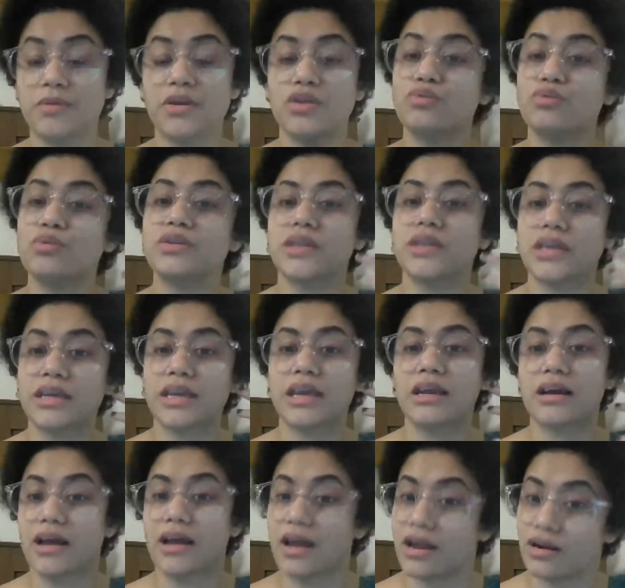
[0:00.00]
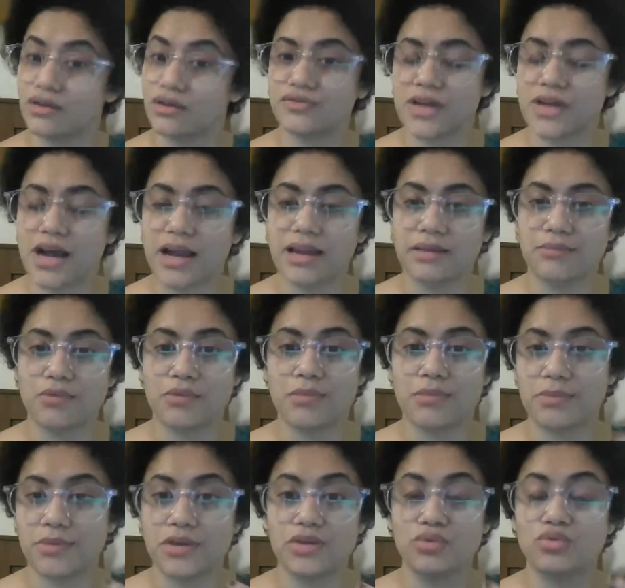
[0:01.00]
or maybe you were thinking ahead of time
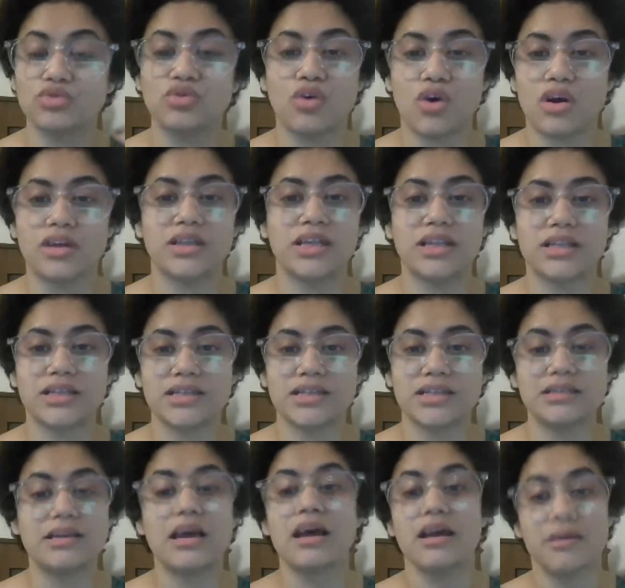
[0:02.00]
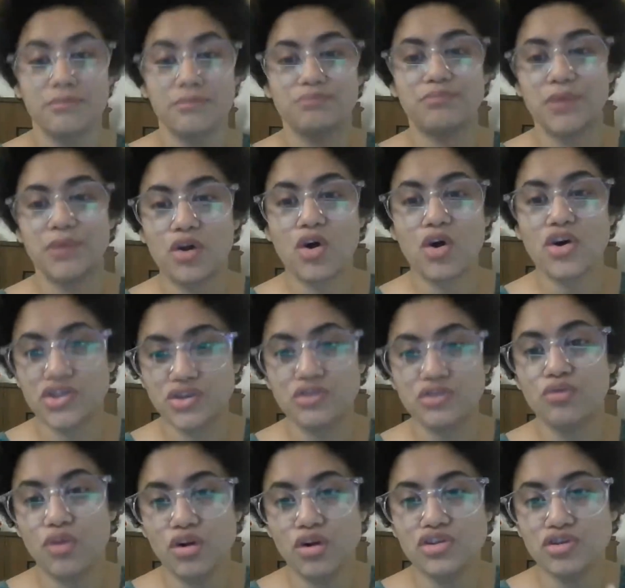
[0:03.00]
or maybe you thought that this is
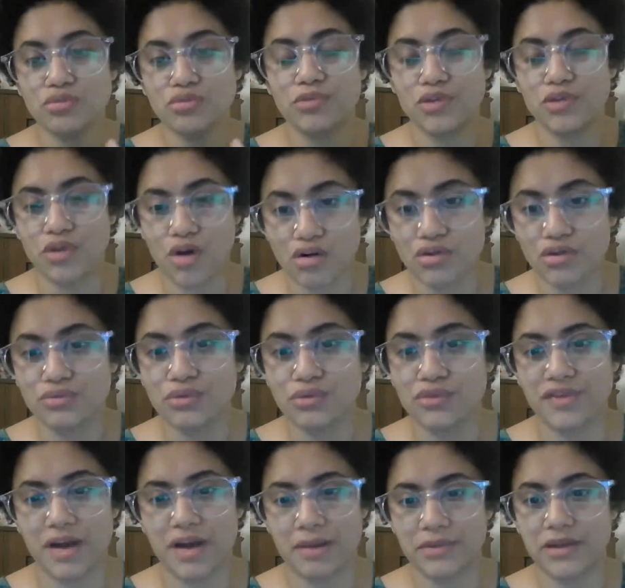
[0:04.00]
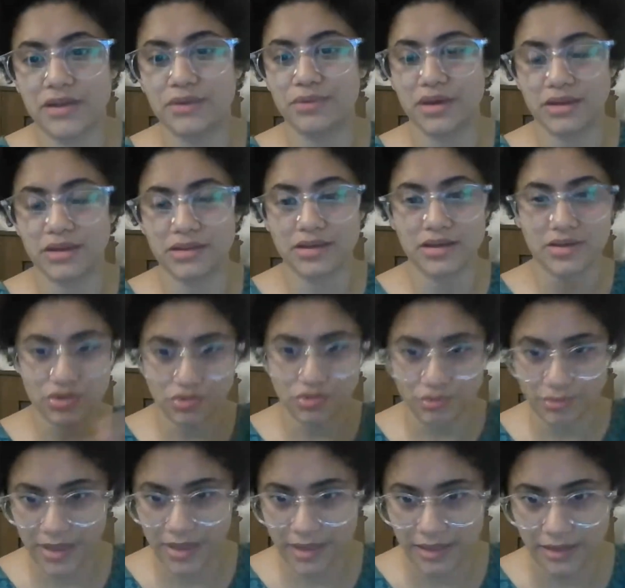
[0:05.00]
because you also belong to a family where there are
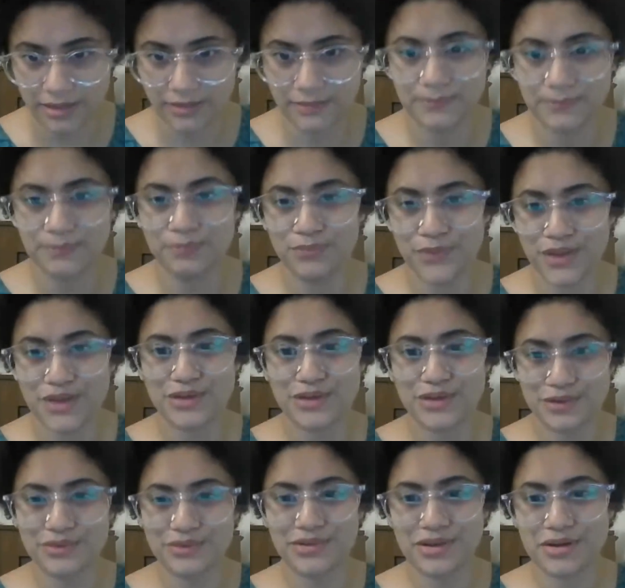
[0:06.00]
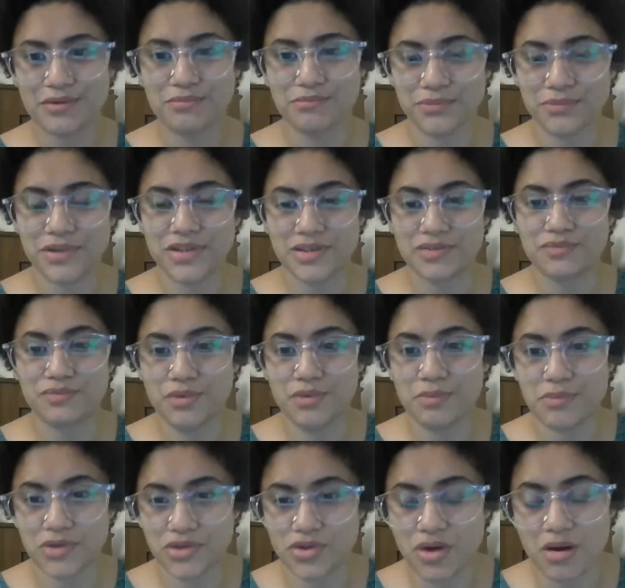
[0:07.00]
so many you know there are it's
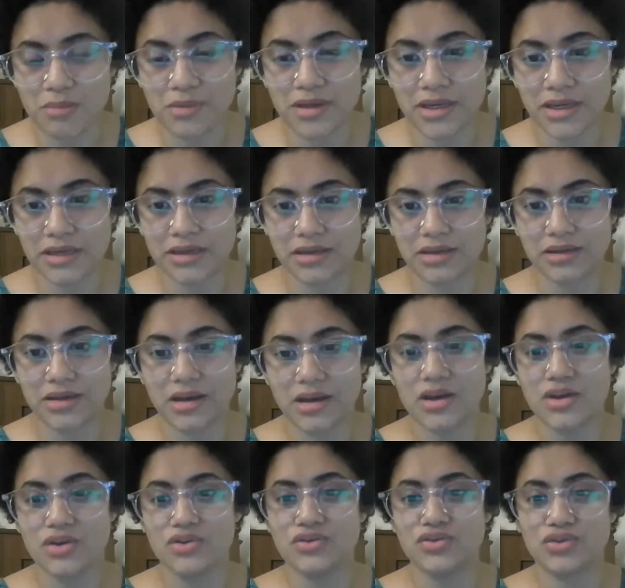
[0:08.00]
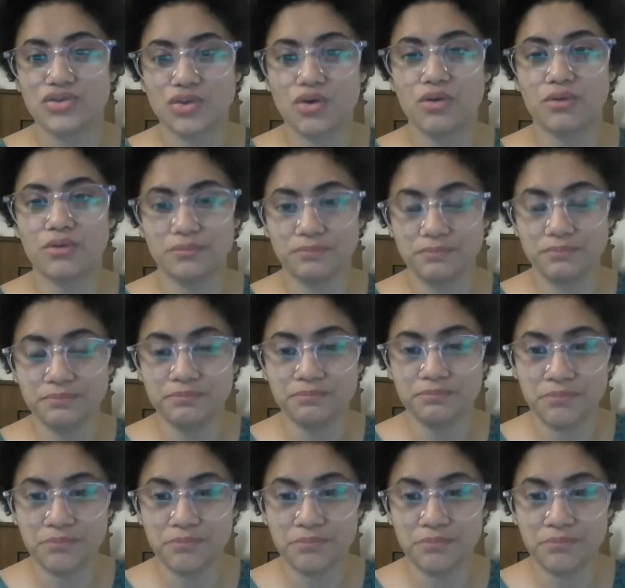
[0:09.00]
women dominated so